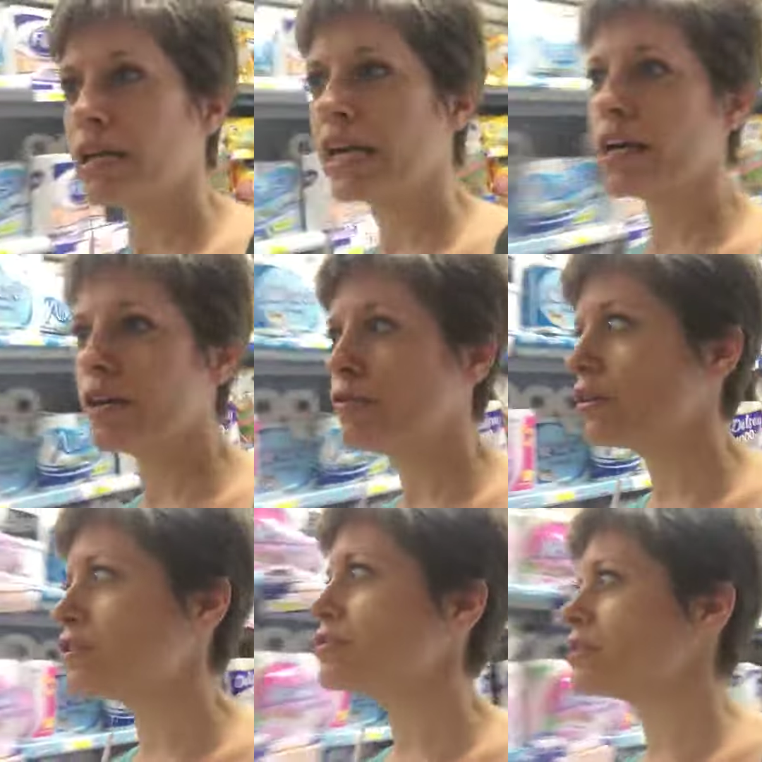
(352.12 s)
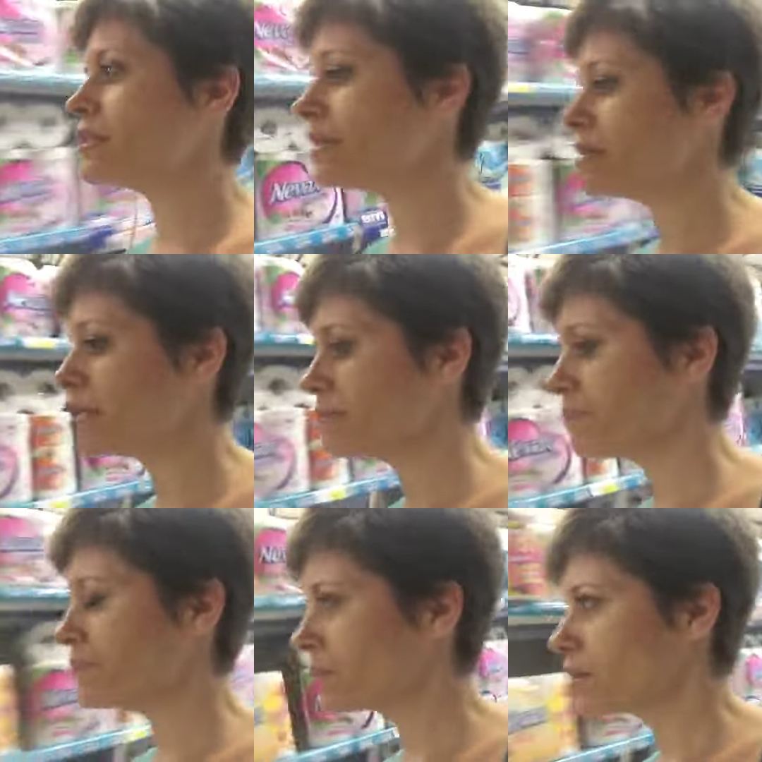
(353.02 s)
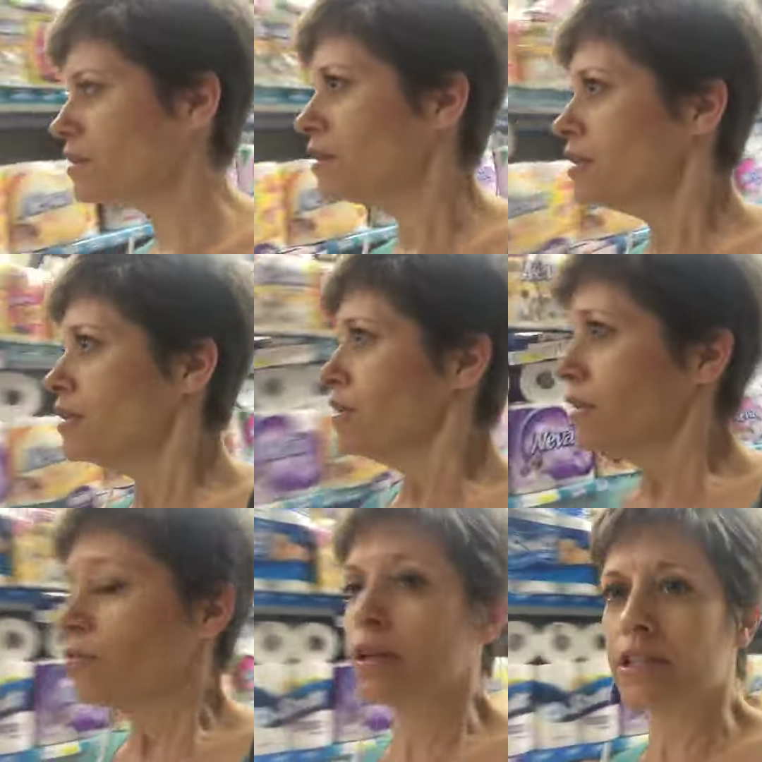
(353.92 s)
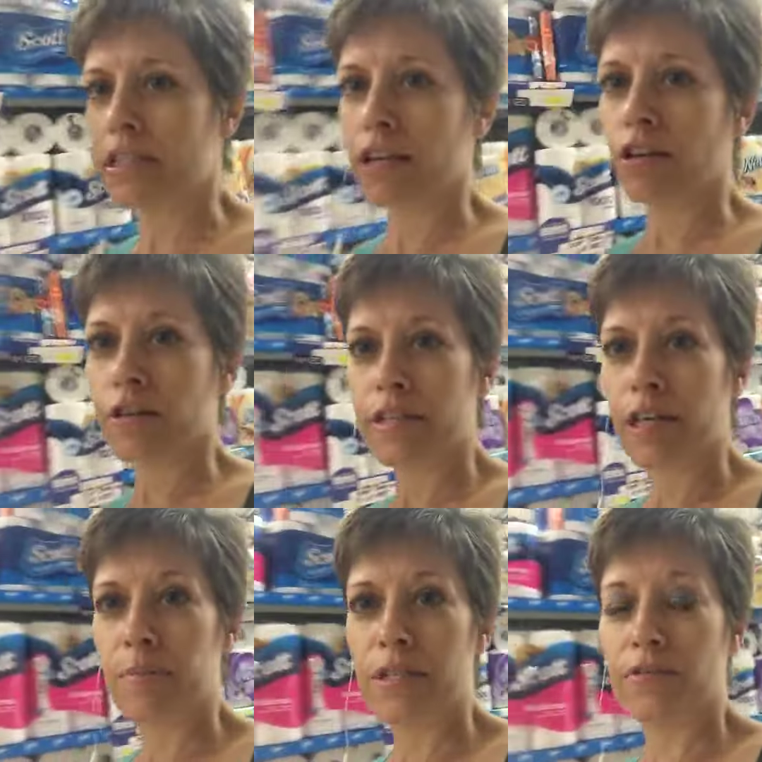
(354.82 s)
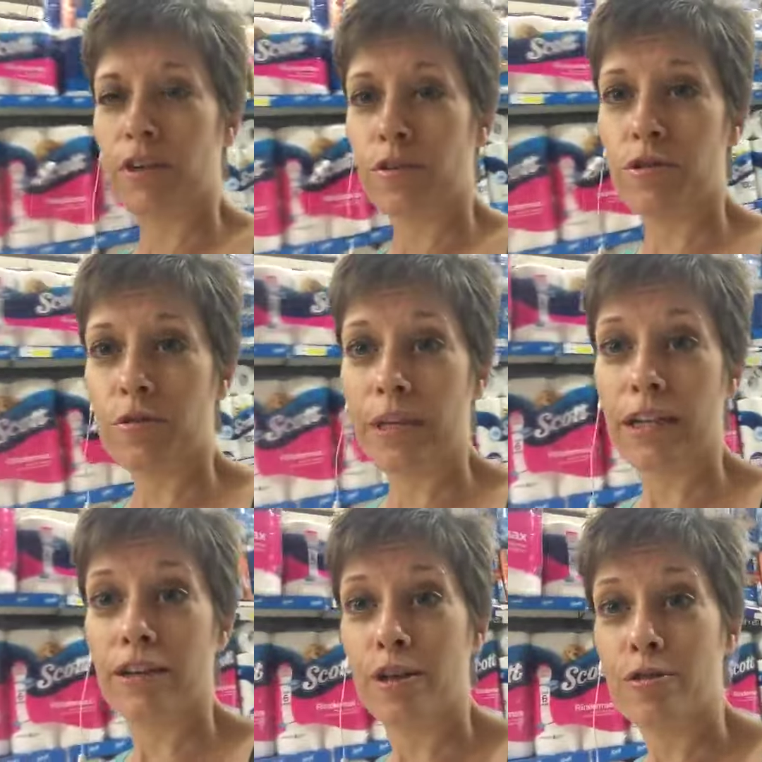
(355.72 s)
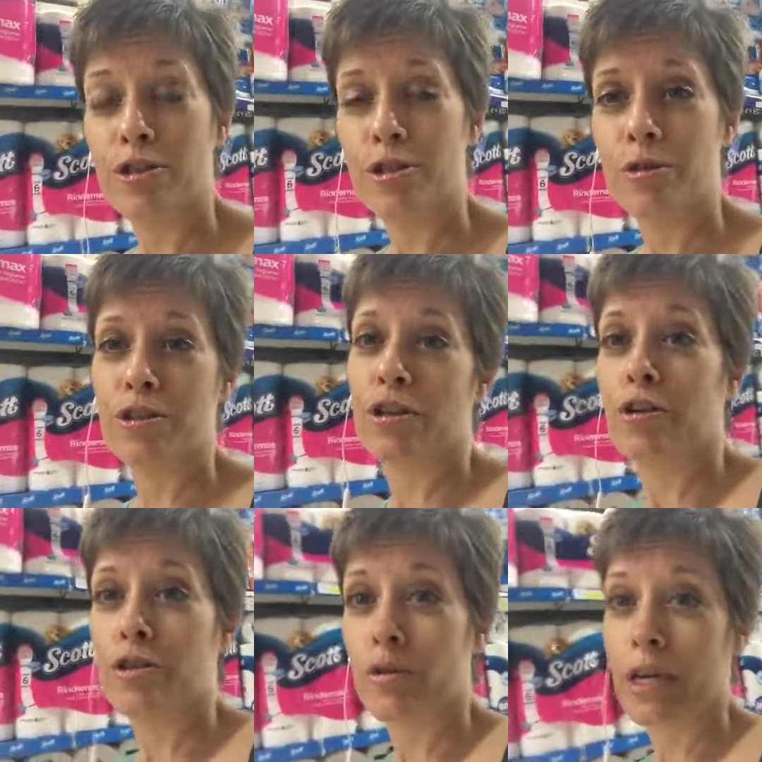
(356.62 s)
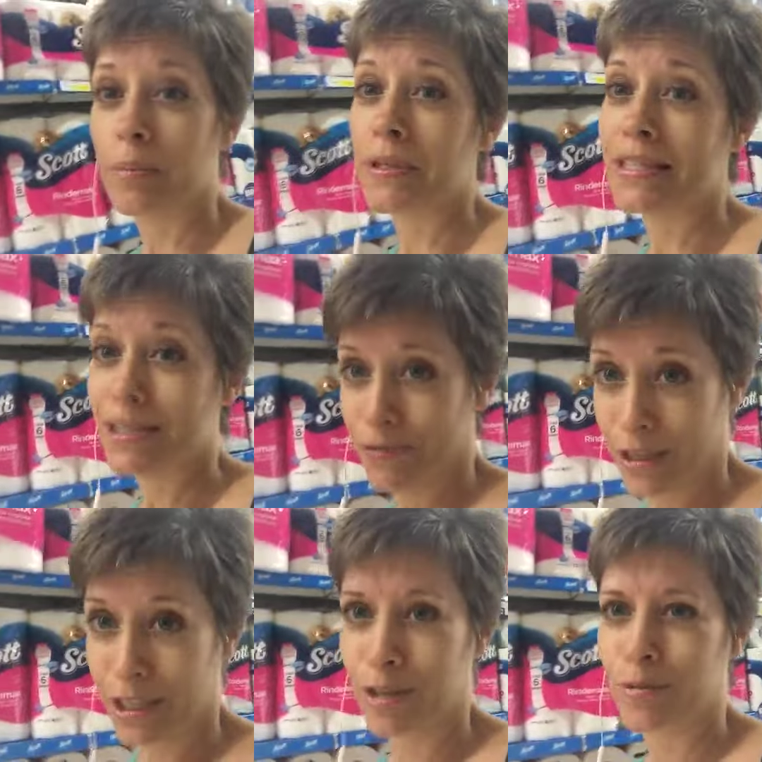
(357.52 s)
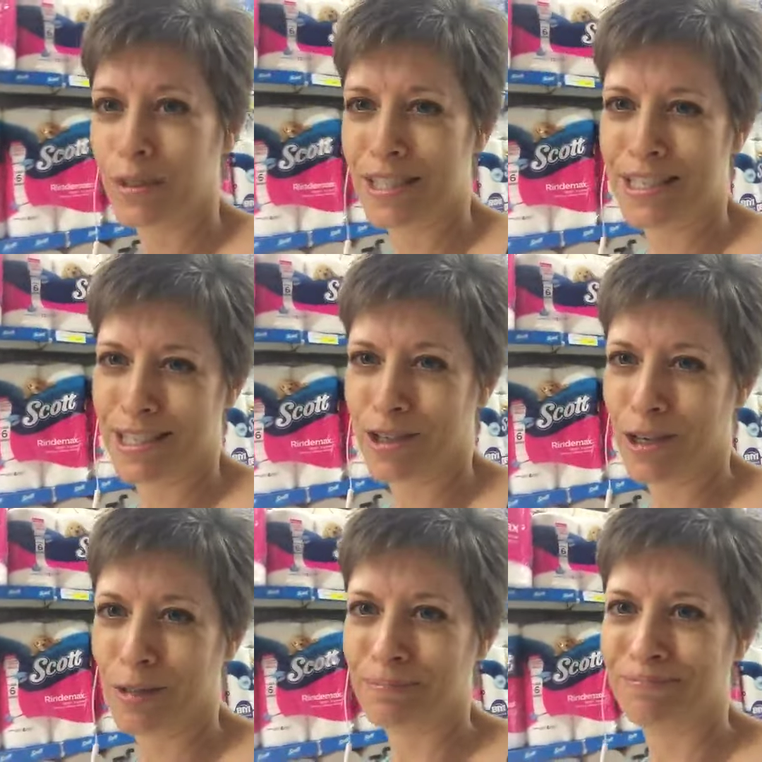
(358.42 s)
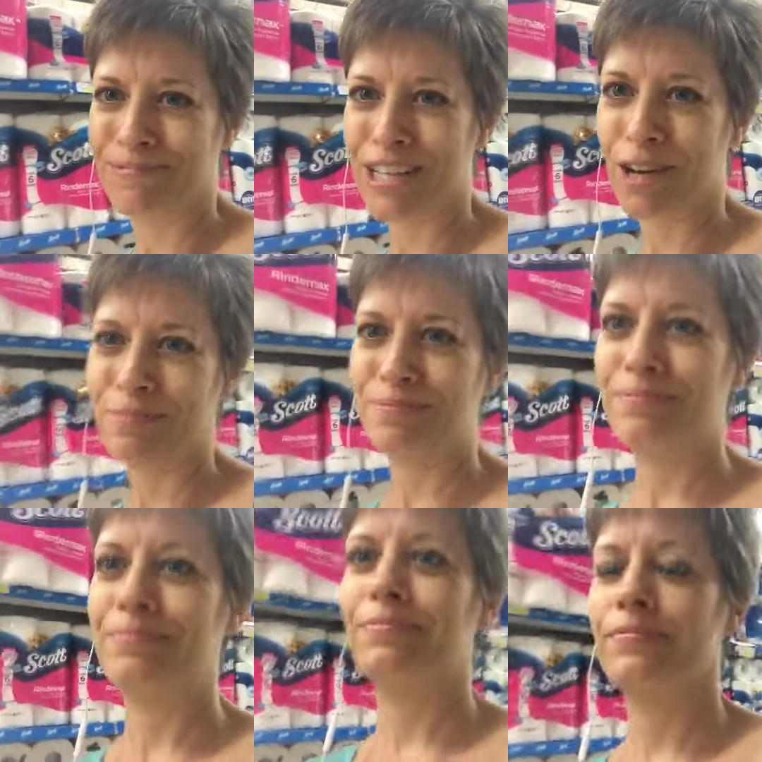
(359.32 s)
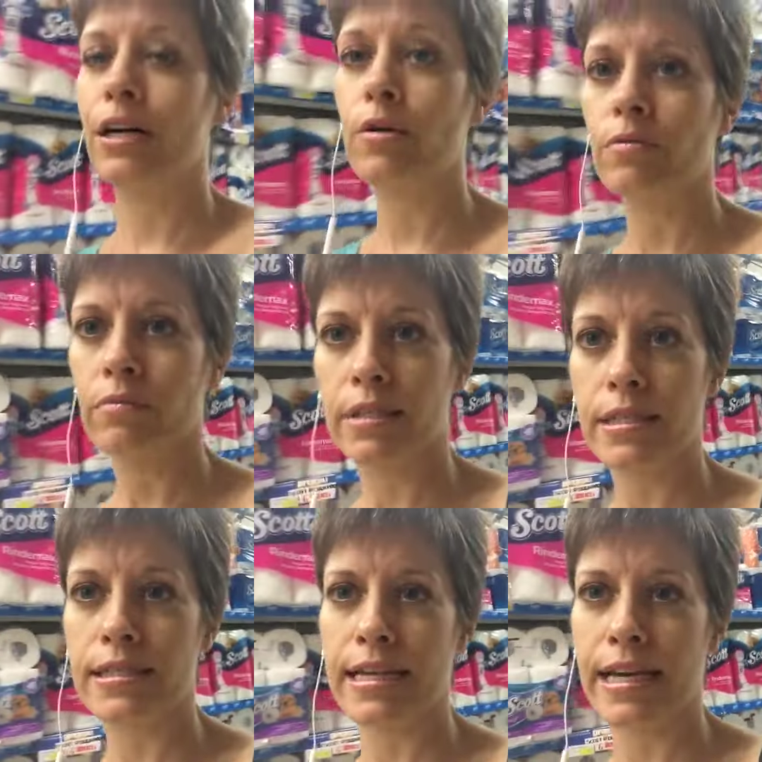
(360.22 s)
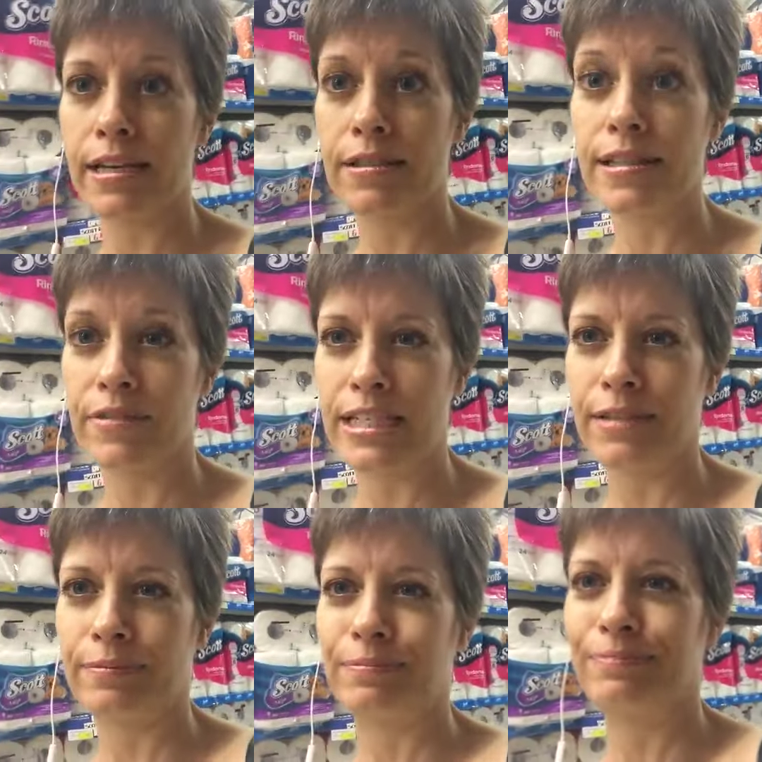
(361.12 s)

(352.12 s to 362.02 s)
And if you're interested in real estate along the South Pacific Costa Rica, go to Costa Rica Pacific Real Estate.com. Ciao. Oh, this is day 17.